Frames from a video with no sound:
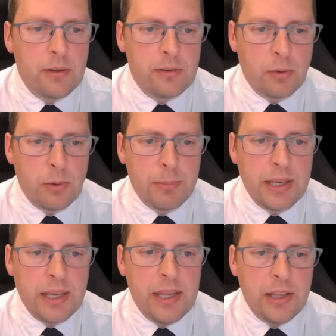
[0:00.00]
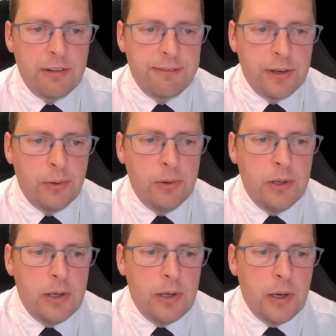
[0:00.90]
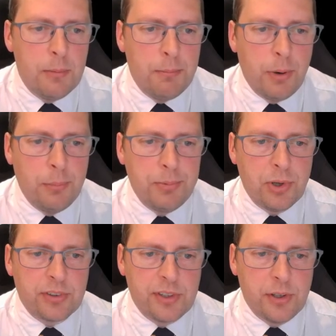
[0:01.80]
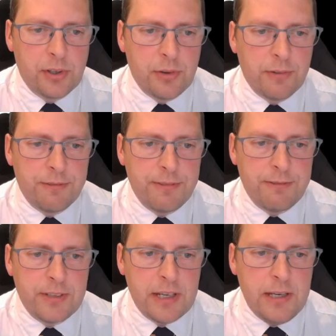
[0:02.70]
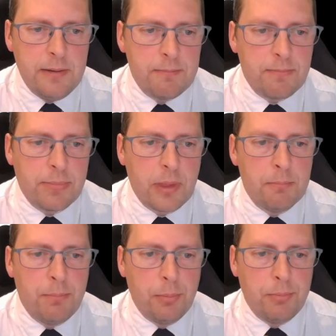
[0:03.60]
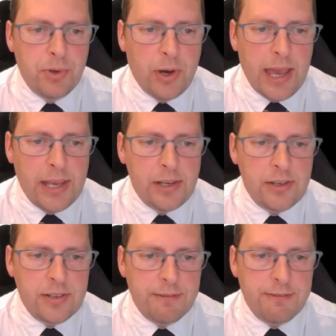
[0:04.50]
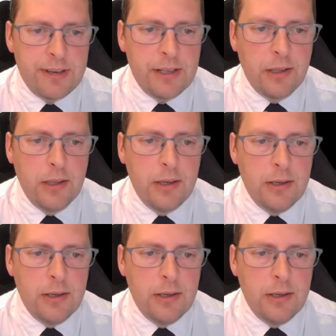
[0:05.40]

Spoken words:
So we're beginning the fill. Bob.circle 50, bob.end fill,